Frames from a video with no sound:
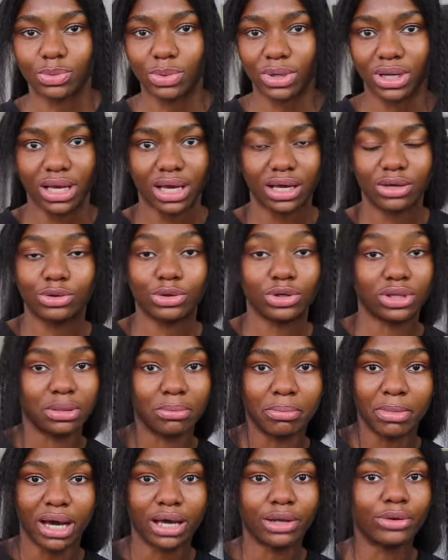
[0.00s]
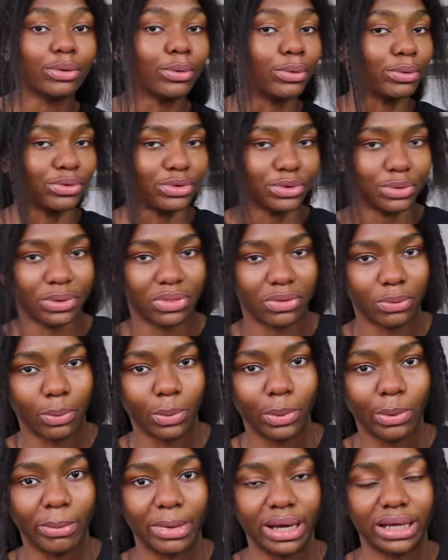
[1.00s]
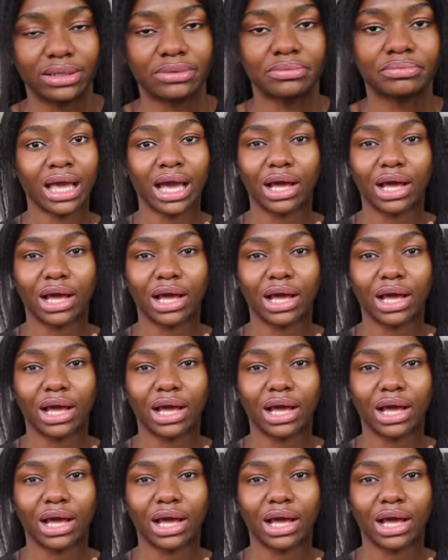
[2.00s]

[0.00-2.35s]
whether you're the man or you're the woman.